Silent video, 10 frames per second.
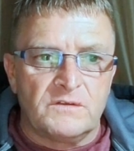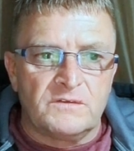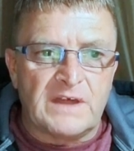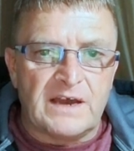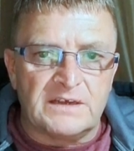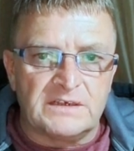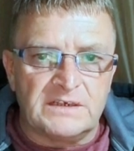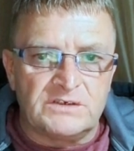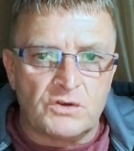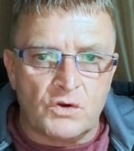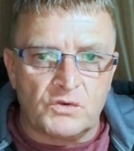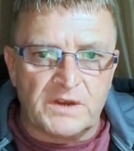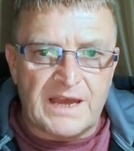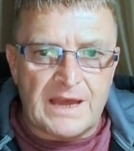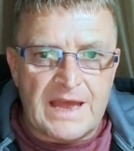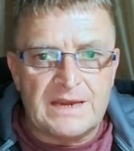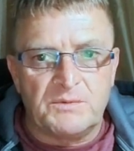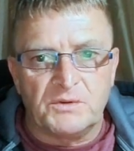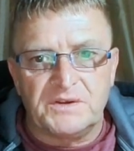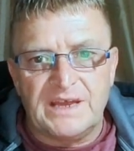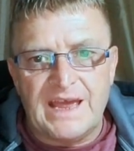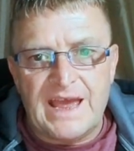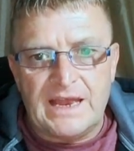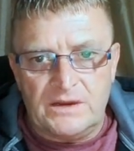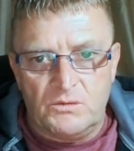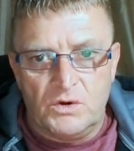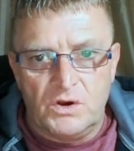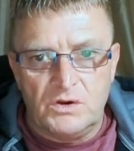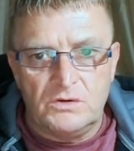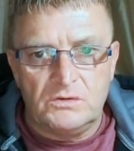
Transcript: That is not going to get anybody anywhere.